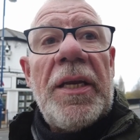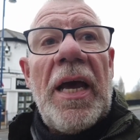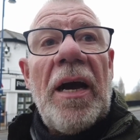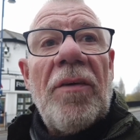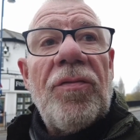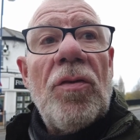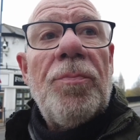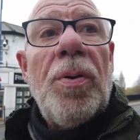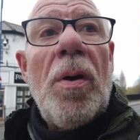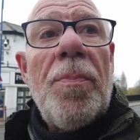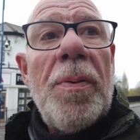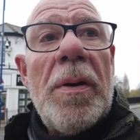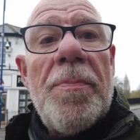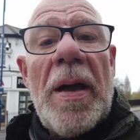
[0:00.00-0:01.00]
now for
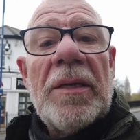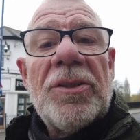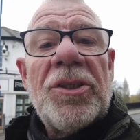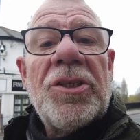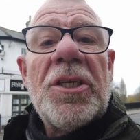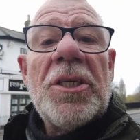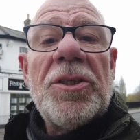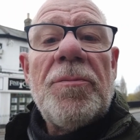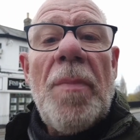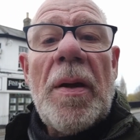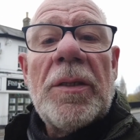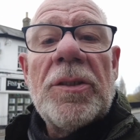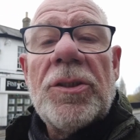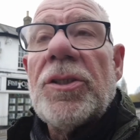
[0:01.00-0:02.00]
probably about 6
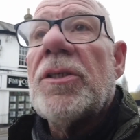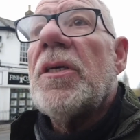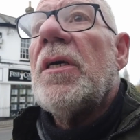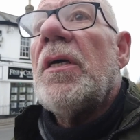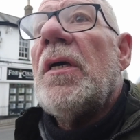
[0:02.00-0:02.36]
months.